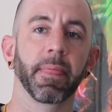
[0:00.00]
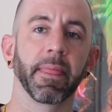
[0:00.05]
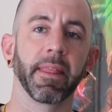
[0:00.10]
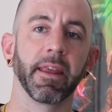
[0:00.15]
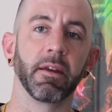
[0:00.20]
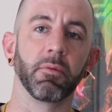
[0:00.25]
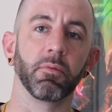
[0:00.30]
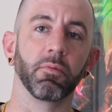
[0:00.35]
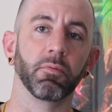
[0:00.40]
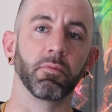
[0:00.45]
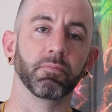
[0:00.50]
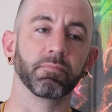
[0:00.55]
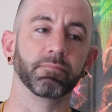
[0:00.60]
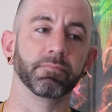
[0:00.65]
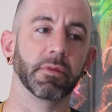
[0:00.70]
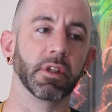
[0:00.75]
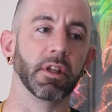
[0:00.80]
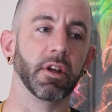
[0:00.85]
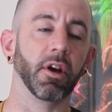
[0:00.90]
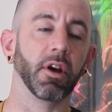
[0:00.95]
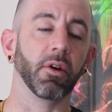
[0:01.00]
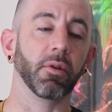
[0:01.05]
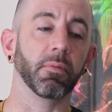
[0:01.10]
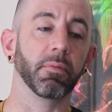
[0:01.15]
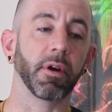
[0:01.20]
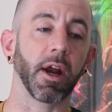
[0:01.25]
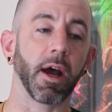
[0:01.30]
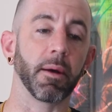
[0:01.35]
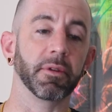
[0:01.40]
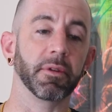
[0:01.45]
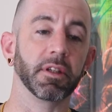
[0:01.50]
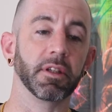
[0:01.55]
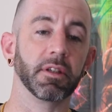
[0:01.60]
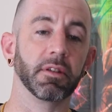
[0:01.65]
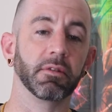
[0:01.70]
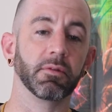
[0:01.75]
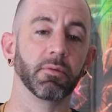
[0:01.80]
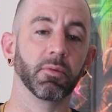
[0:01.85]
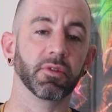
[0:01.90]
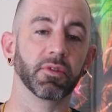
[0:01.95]
it, you know,
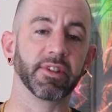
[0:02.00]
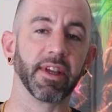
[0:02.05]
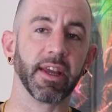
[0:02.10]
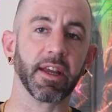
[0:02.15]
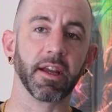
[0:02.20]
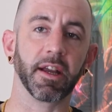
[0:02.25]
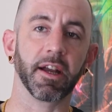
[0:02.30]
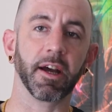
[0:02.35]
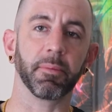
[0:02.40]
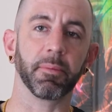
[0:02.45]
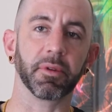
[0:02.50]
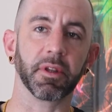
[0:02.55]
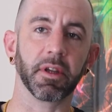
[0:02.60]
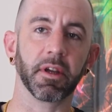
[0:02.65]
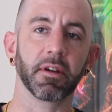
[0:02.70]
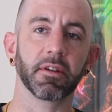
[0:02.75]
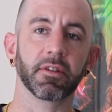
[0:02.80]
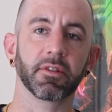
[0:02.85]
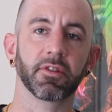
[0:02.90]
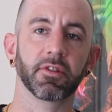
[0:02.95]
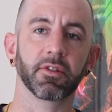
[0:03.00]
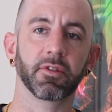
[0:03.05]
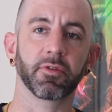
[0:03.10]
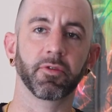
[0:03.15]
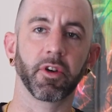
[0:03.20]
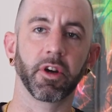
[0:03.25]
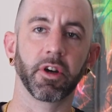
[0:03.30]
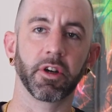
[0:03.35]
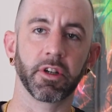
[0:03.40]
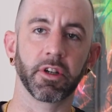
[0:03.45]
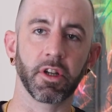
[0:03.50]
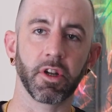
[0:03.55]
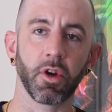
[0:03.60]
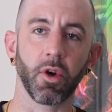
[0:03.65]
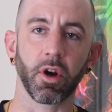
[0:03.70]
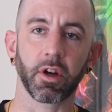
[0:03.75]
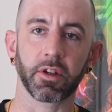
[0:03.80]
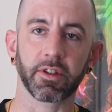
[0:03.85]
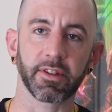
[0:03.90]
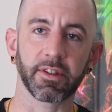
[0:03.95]
probably will take a couple of years for New
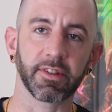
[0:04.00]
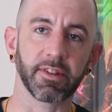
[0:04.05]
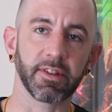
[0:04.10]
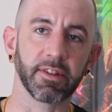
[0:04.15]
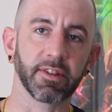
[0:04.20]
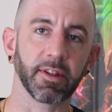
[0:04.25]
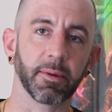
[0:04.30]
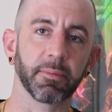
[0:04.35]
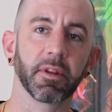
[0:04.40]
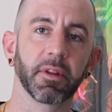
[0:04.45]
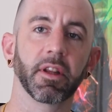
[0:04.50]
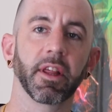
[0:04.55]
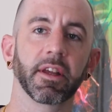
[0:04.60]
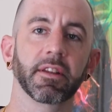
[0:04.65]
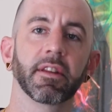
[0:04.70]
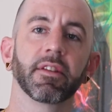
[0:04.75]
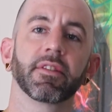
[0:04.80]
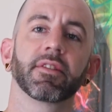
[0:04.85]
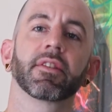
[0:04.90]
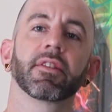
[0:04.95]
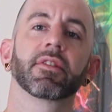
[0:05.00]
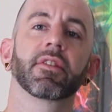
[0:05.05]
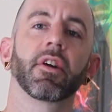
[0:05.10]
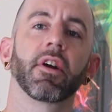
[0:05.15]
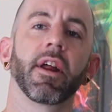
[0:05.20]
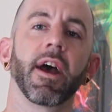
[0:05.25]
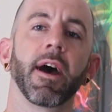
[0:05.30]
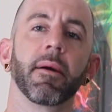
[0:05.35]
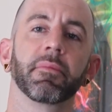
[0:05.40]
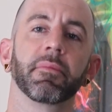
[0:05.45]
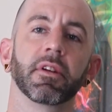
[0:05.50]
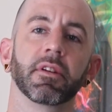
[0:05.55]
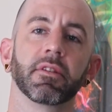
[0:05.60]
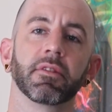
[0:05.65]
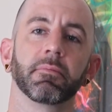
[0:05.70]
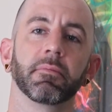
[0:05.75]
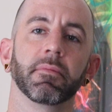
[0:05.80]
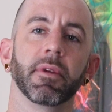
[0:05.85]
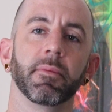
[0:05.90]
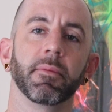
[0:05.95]
York to see something like this start
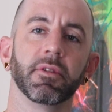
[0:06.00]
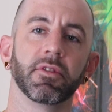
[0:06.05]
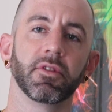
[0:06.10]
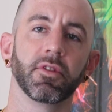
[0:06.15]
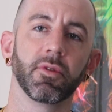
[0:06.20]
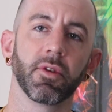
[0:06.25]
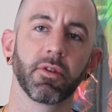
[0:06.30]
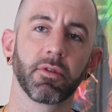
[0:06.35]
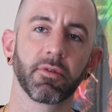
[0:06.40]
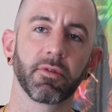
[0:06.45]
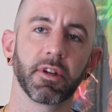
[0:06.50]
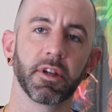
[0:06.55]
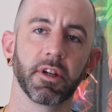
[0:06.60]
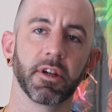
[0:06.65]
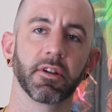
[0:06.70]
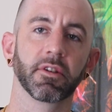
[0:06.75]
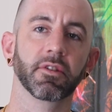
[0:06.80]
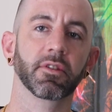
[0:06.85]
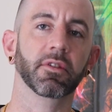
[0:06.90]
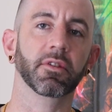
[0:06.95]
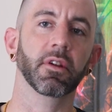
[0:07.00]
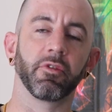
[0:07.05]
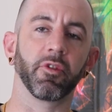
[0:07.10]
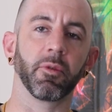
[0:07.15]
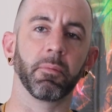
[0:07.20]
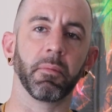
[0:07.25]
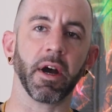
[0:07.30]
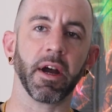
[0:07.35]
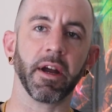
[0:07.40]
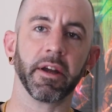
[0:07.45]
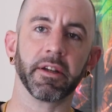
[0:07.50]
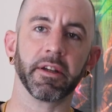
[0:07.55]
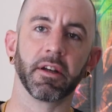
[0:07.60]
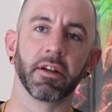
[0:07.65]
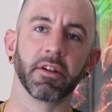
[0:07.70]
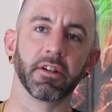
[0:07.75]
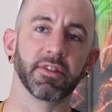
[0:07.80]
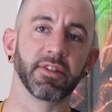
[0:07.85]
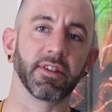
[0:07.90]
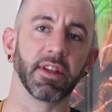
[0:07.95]
happening, maybe 2 to 3 years. From my
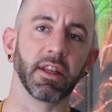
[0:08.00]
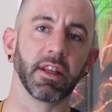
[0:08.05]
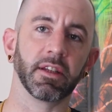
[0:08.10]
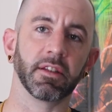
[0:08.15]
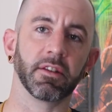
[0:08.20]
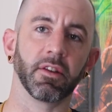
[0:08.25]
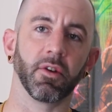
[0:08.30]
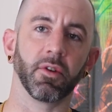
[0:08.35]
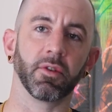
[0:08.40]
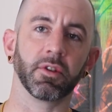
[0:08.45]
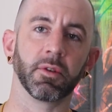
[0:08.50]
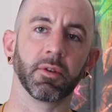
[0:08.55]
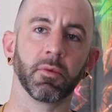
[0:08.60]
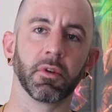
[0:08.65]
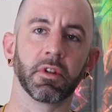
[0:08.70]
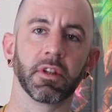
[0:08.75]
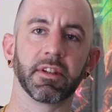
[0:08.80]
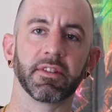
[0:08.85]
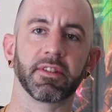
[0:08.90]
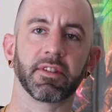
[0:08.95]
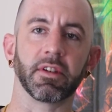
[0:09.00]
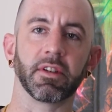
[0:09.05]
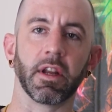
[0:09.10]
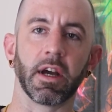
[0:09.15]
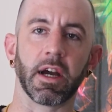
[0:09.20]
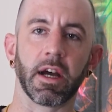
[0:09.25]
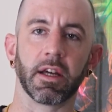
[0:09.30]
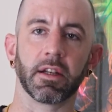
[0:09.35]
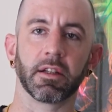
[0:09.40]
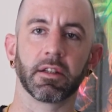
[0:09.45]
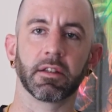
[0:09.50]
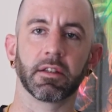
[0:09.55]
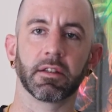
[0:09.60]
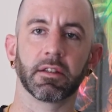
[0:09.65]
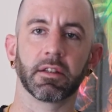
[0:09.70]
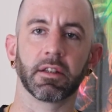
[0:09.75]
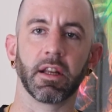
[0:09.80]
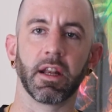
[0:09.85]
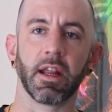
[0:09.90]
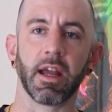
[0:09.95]
understanding, the only one that's not
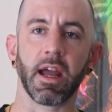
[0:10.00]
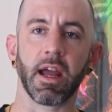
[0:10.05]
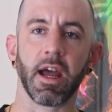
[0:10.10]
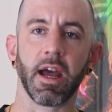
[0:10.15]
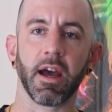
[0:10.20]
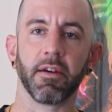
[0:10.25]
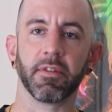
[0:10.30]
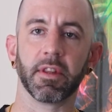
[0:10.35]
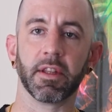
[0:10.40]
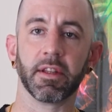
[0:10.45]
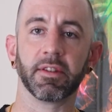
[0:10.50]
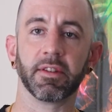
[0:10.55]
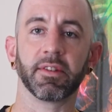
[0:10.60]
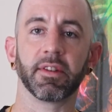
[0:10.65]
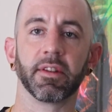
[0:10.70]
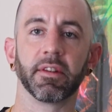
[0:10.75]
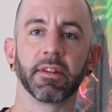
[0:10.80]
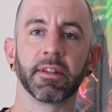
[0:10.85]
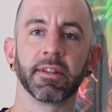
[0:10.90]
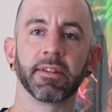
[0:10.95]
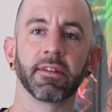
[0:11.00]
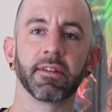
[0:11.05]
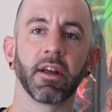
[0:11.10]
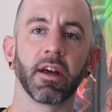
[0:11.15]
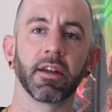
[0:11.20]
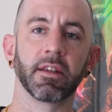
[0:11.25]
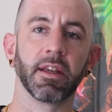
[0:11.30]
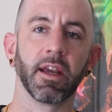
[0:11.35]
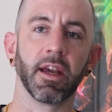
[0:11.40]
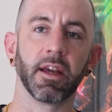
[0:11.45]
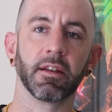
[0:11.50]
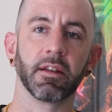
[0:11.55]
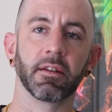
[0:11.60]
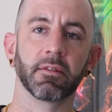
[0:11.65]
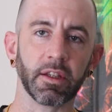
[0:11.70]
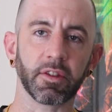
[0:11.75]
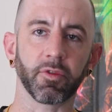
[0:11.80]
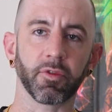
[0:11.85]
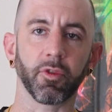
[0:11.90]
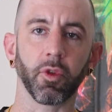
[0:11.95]
going to have this, at least not yet,
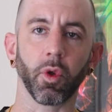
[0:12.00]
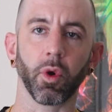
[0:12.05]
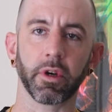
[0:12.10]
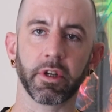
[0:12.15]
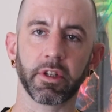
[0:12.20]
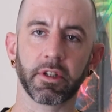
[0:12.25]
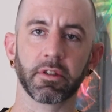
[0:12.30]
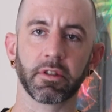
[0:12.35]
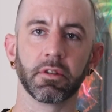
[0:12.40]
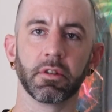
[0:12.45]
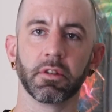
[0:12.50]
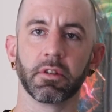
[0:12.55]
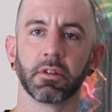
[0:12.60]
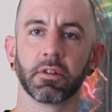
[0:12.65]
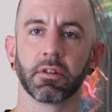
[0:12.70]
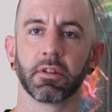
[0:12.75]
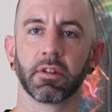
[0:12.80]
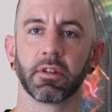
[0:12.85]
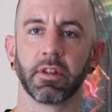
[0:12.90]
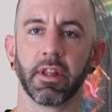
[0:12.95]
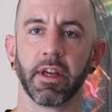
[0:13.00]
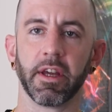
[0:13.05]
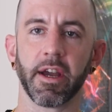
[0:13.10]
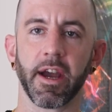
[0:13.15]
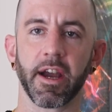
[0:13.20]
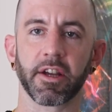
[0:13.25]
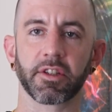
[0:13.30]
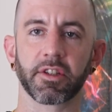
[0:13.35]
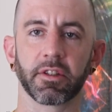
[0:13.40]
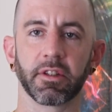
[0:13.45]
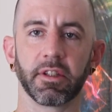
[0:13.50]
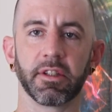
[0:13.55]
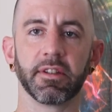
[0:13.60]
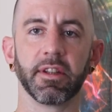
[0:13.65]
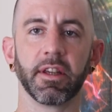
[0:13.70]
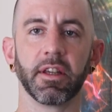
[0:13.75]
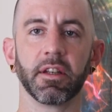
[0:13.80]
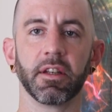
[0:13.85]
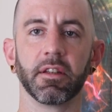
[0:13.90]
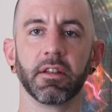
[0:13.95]
is Florida. they actually
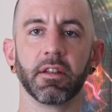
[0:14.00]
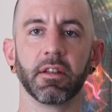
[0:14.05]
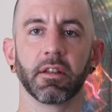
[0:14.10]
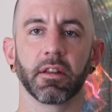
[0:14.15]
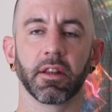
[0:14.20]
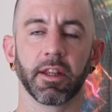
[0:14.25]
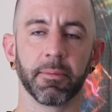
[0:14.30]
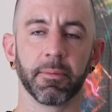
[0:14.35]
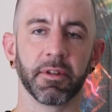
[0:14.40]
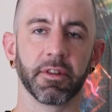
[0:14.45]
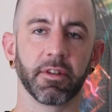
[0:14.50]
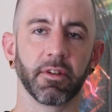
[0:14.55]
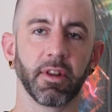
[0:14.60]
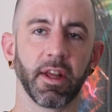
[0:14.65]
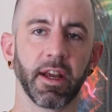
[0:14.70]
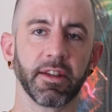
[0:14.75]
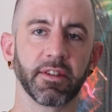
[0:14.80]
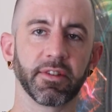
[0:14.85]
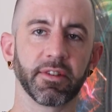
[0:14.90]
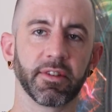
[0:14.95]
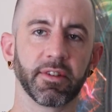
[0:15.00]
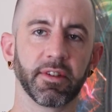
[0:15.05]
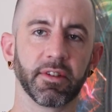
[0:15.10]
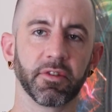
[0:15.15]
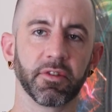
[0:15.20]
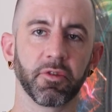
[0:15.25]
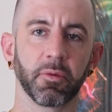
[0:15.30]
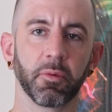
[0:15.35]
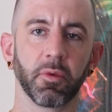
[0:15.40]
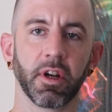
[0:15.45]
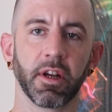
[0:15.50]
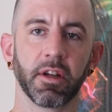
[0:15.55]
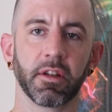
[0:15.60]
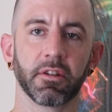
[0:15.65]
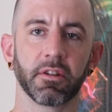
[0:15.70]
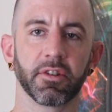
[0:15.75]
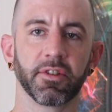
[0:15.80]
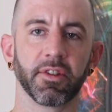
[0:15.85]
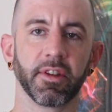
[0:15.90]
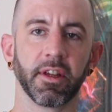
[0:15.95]
did limit their licenses, from what I
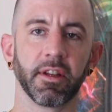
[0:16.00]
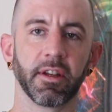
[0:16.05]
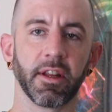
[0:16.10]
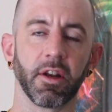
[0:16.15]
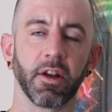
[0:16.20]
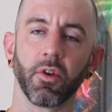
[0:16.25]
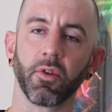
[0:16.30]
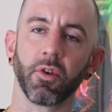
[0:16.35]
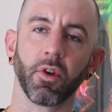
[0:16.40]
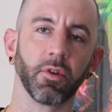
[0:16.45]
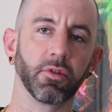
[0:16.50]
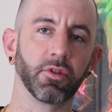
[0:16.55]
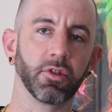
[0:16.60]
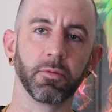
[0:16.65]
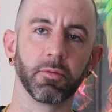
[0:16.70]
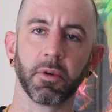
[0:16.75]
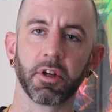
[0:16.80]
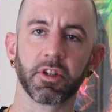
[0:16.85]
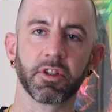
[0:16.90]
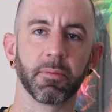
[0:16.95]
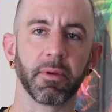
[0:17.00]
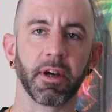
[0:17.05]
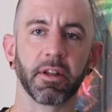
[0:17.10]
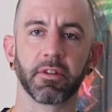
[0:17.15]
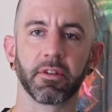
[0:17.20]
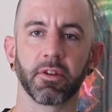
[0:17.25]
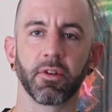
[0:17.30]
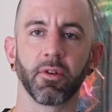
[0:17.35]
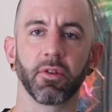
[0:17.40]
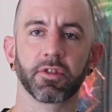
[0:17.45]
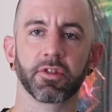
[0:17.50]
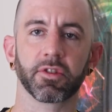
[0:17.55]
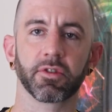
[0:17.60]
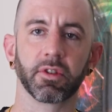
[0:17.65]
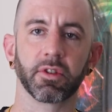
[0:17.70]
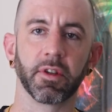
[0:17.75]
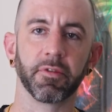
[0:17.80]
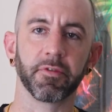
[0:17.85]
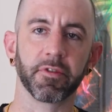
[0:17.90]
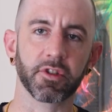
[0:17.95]
understand. I don't know too much about their whole
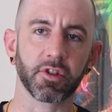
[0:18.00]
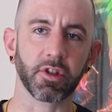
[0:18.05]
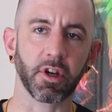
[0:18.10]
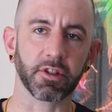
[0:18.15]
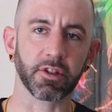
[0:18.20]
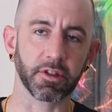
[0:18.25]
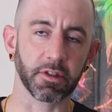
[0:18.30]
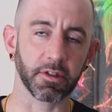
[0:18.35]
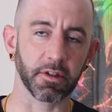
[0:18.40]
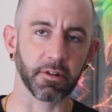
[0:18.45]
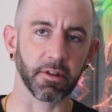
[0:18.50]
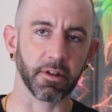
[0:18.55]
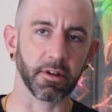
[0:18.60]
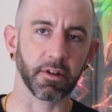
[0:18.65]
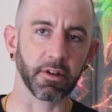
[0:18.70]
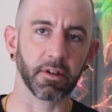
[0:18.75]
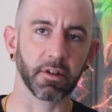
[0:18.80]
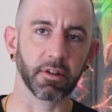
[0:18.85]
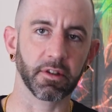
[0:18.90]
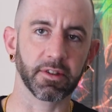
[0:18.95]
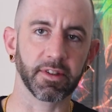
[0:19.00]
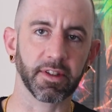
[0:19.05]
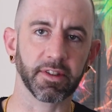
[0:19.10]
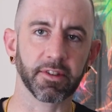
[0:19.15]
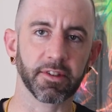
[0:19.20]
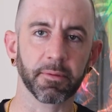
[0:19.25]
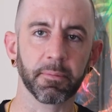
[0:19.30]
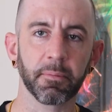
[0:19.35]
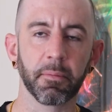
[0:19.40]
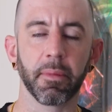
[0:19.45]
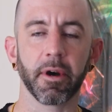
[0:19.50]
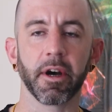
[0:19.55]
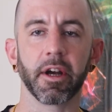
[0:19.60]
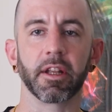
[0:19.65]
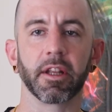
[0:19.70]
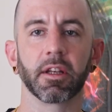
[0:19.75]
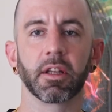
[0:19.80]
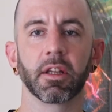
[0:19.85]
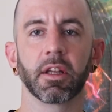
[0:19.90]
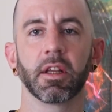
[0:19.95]
infrastructure, their system,
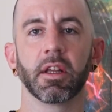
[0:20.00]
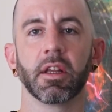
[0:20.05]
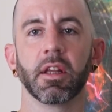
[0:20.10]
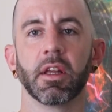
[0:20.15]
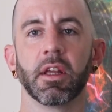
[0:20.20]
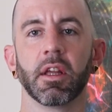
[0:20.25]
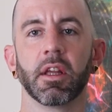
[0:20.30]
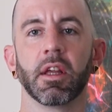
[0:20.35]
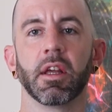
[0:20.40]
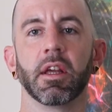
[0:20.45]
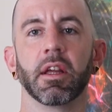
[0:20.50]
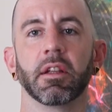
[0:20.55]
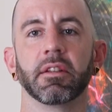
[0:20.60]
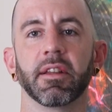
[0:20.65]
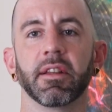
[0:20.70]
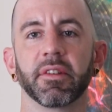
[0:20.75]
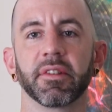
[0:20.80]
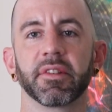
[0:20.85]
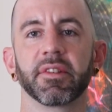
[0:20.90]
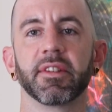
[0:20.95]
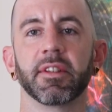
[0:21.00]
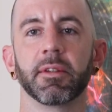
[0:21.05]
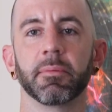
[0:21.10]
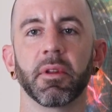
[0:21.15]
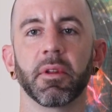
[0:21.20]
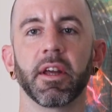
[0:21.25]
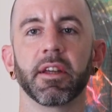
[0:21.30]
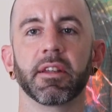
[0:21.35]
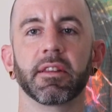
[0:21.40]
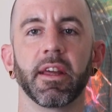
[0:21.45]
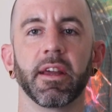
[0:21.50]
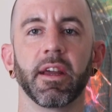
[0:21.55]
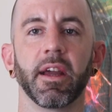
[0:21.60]
but does seem like they